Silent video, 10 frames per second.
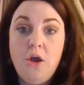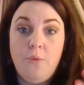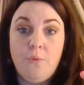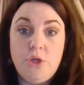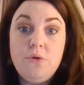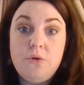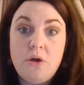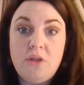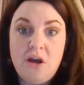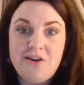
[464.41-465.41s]
when you
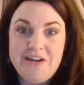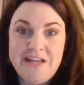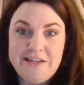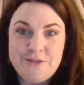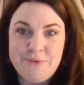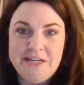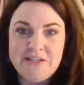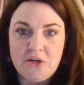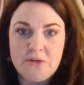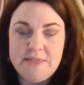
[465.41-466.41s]
no longer need these 3D
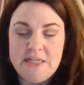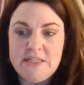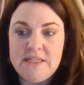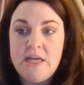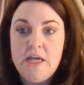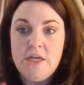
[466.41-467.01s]
circumstances